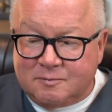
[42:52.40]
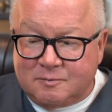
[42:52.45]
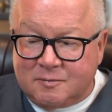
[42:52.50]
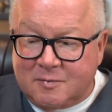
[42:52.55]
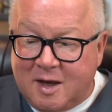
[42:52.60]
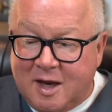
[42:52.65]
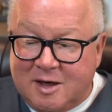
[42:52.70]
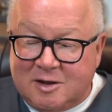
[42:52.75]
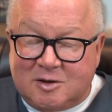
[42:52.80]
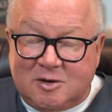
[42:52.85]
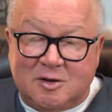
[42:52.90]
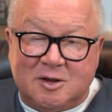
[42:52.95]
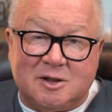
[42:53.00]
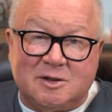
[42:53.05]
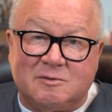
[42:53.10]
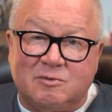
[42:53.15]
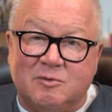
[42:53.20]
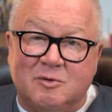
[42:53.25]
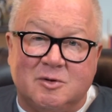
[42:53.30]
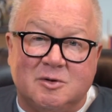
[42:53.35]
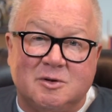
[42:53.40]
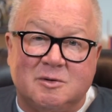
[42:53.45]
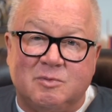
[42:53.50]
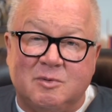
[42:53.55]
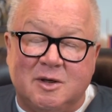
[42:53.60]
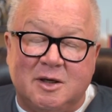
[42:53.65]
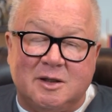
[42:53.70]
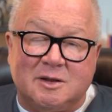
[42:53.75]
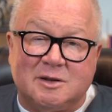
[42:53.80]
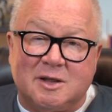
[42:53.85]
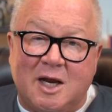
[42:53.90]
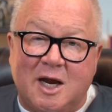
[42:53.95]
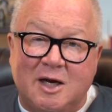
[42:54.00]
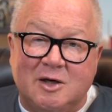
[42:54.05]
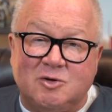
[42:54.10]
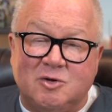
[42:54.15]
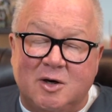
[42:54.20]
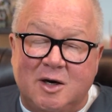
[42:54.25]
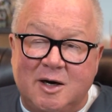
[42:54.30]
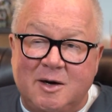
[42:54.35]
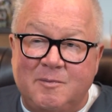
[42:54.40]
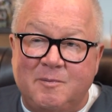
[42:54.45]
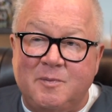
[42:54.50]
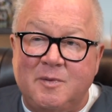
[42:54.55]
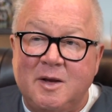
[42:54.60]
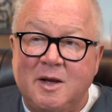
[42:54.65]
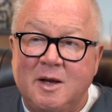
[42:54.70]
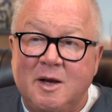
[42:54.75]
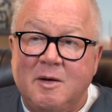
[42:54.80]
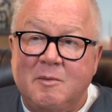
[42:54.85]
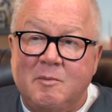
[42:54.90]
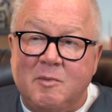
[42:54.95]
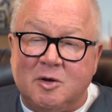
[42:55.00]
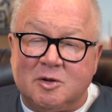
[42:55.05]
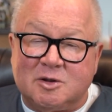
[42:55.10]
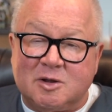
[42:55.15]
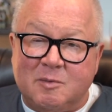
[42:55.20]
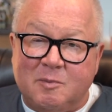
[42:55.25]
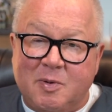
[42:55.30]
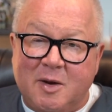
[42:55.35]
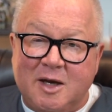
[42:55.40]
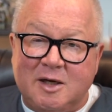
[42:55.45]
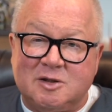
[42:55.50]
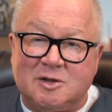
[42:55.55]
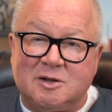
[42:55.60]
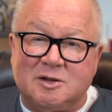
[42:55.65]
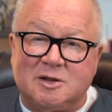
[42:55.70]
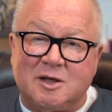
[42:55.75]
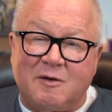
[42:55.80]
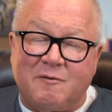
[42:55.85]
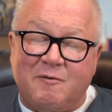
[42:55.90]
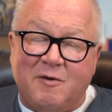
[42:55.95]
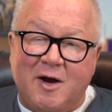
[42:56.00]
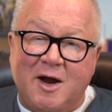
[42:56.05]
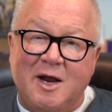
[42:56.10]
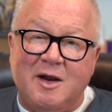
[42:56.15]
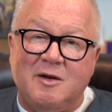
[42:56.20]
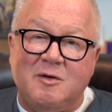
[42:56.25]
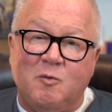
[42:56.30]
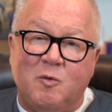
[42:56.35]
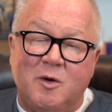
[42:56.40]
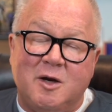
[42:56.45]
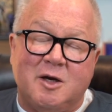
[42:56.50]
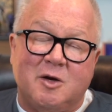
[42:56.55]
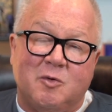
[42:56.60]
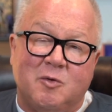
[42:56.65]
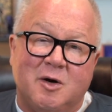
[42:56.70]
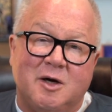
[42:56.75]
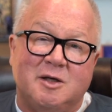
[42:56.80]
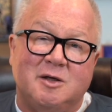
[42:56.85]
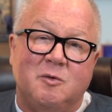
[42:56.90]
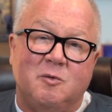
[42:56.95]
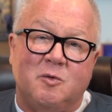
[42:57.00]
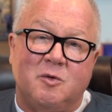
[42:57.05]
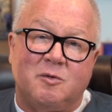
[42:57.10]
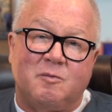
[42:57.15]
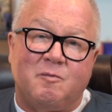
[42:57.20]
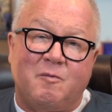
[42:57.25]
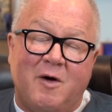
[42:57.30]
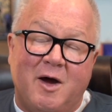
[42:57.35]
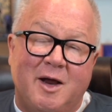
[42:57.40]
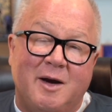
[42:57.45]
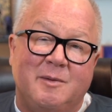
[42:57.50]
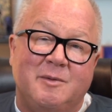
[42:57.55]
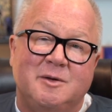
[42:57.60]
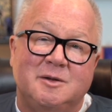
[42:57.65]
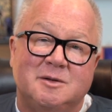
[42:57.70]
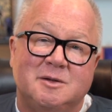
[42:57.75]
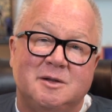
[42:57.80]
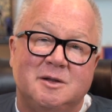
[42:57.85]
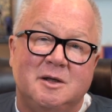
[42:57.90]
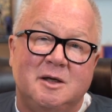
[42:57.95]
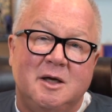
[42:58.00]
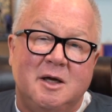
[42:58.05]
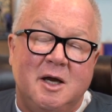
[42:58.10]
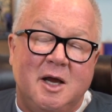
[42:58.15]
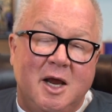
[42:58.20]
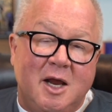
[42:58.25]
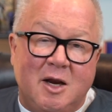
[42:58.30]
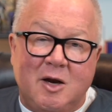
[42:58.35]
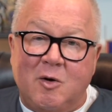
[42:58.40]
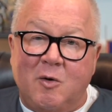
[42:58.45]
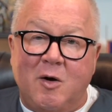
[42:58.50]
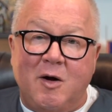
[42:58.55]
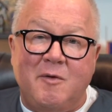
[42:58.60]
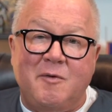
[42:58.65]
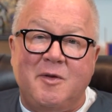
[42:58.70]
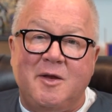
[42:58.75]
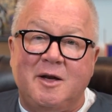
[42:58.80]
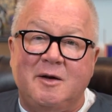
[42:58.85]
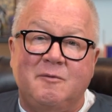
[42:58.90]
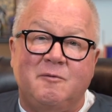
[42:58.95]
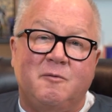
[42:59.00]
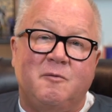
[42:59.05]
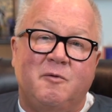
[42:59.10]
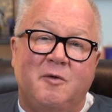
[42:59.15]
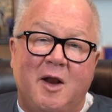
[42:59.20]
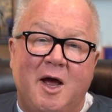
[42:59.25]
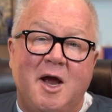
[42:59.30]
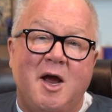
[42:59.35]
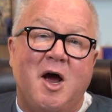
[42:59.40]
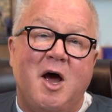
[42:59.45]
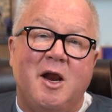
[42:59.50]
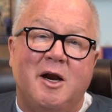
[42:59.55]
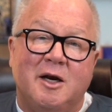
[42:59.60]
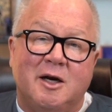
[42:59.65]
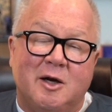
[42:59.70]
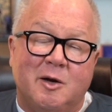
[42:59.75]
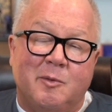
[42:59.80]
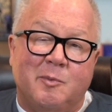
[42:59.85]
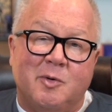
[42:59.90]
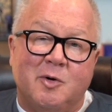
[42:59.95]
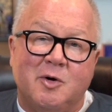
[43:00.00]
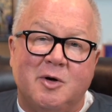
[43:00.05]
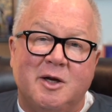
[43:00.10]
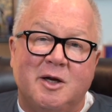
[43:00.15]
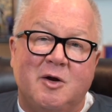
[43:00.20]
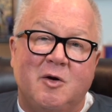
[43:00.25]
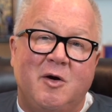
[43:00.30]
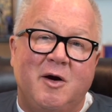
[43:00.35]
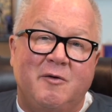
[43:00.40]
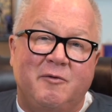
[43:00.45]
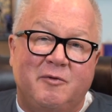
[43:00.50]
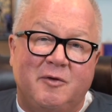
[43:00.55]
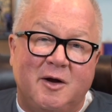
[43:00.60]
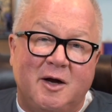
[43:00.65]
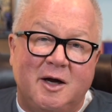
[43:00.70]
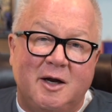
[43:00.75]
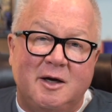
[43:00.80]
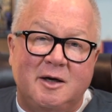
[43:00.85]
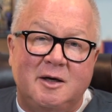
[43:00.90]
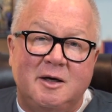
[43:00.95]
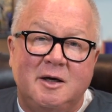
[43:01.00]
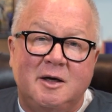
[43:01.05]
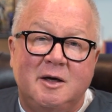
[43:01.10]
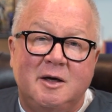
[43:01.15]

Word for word: I do this first because I try and most of the patients I find we correct it with vitamins. You know what? Then fly on, little birdie. Go have fun,